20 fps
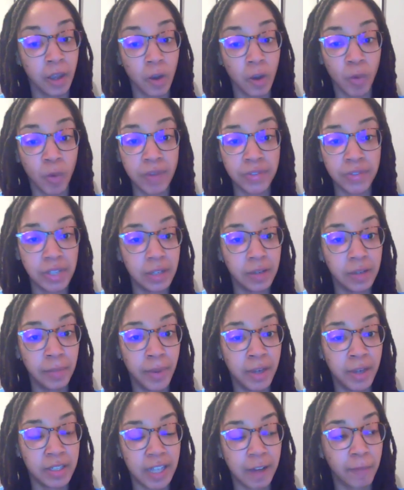we've seen the
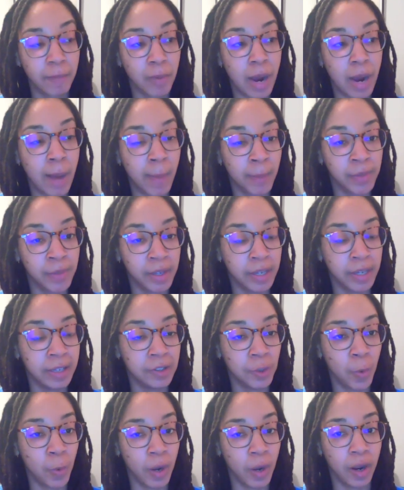Bucks have problems
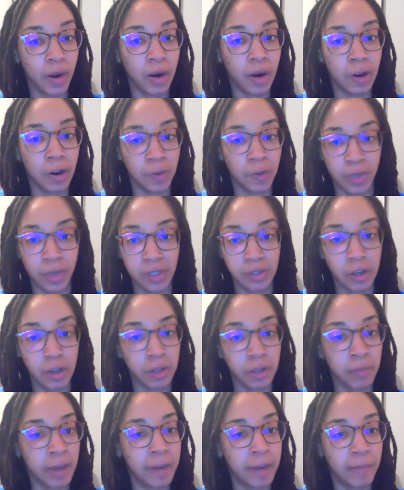against quick guards. We saw
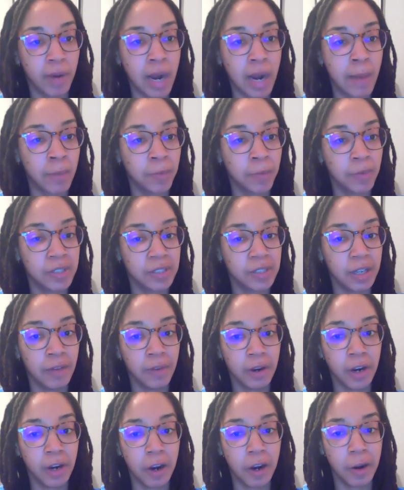them have problems with Steph
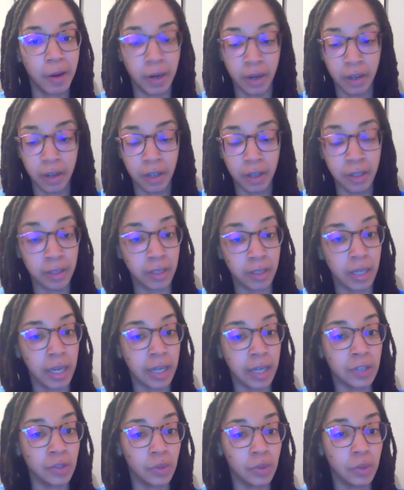Curry,
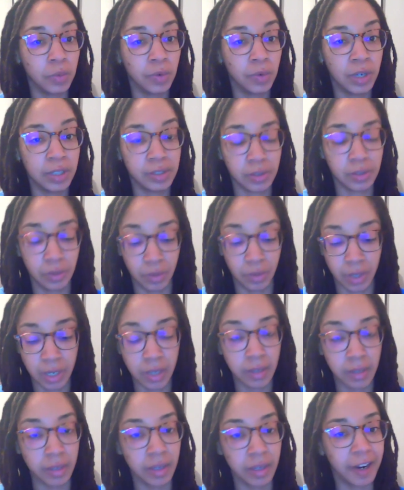D'Angelo Russell,
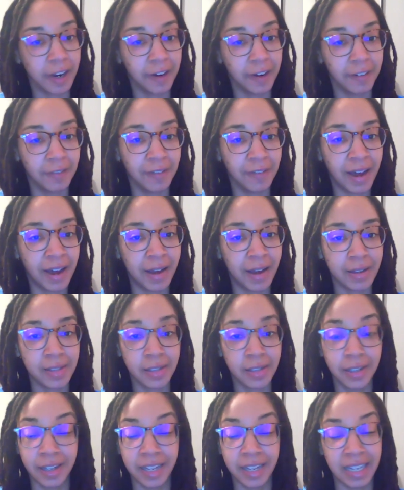De'Aaron Fox,
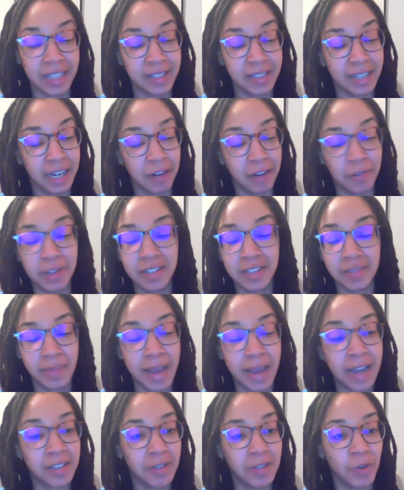and Tyrese
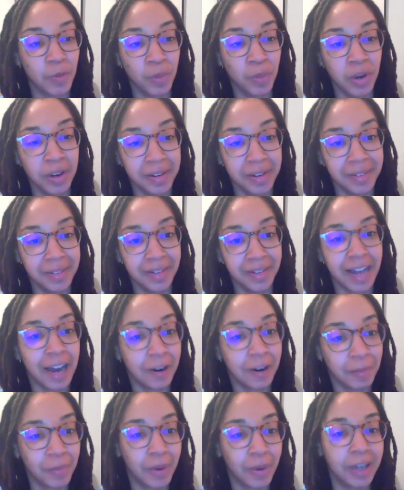Maxey was putting a lot
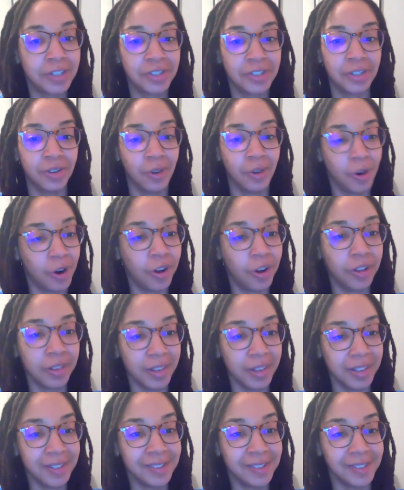of pressure on
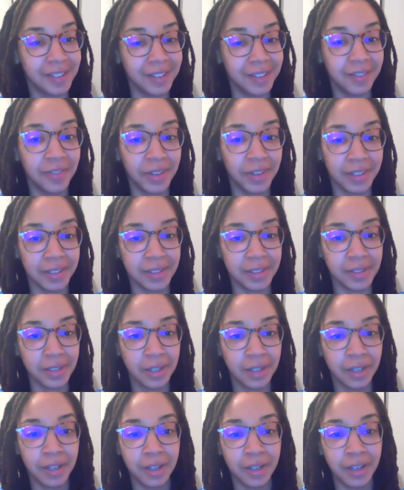this defense.
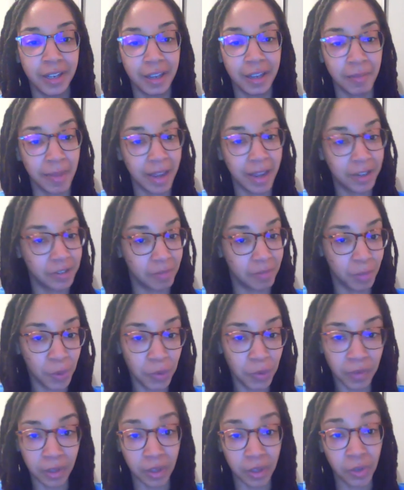He made some
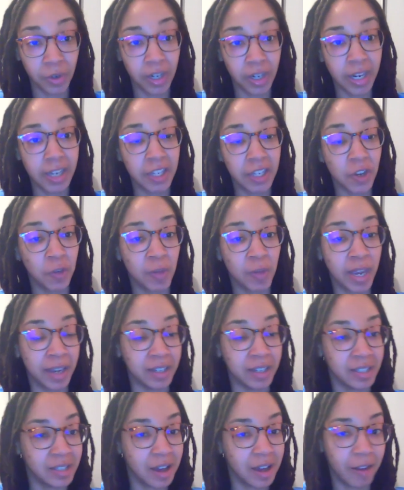moving threes. He was
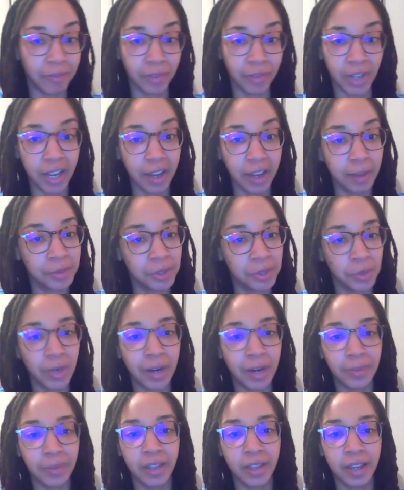making tough layups
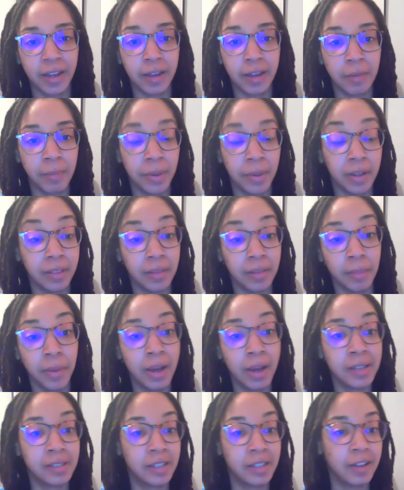throughout the game, but the
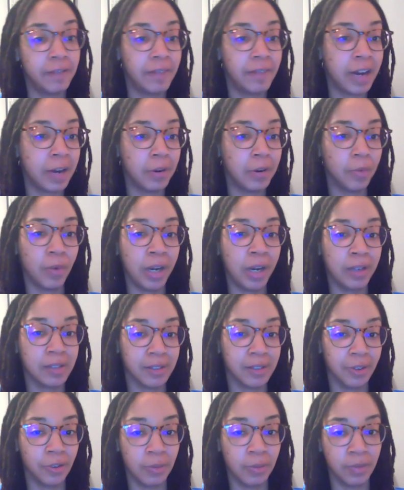Bucks did find a way to
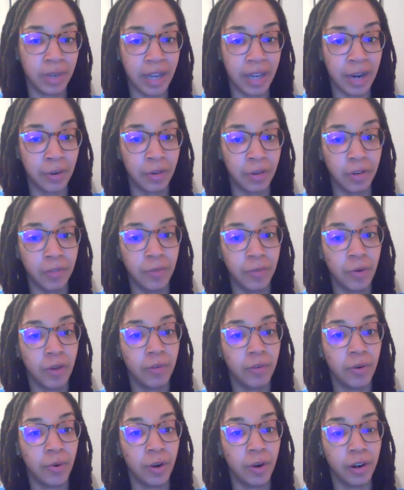slow him down in the
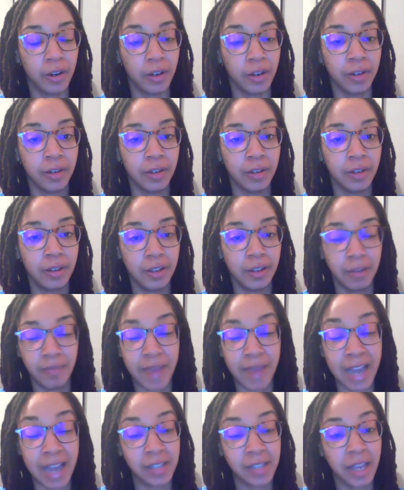fourth quarter.
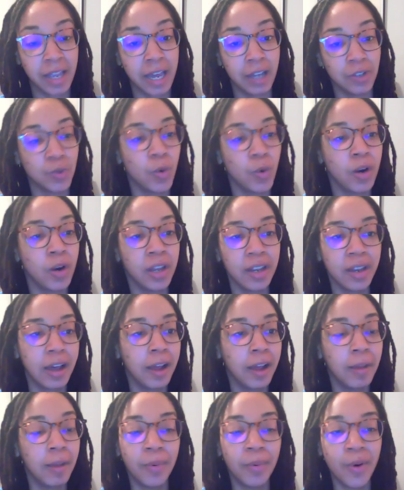Maxey had
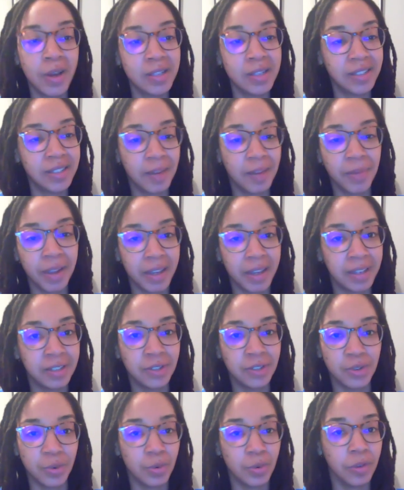29 points coming
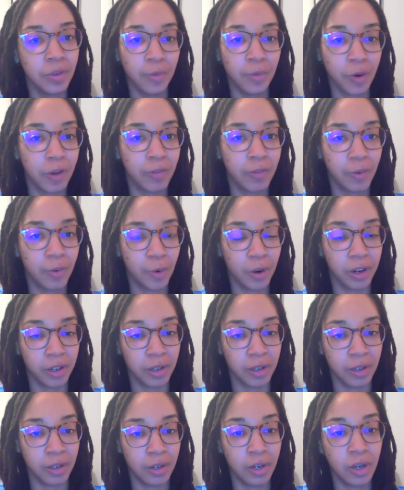into the fourth quarter.
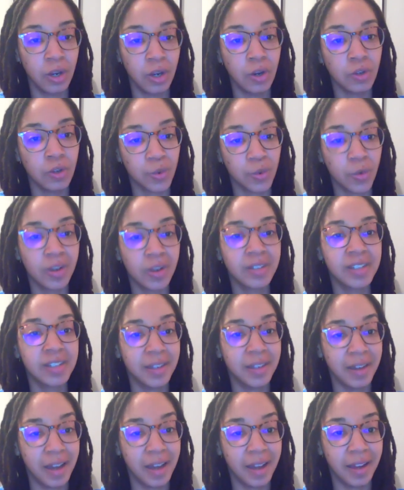
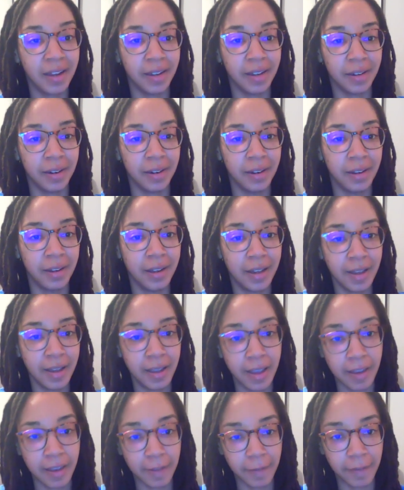29.
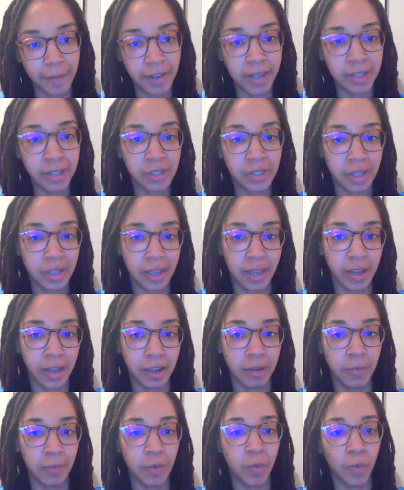He finished the
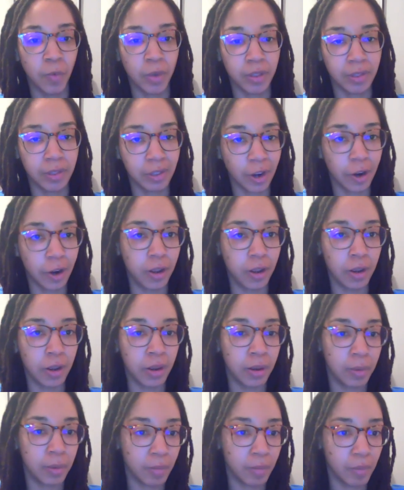game with
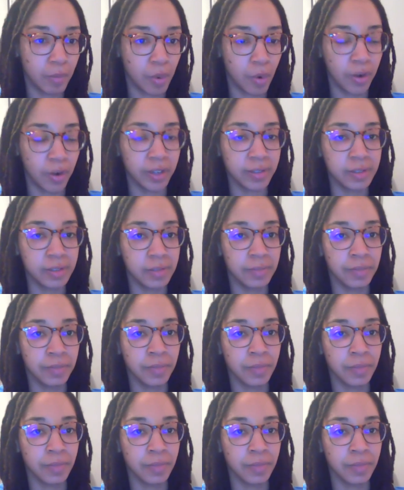30 points.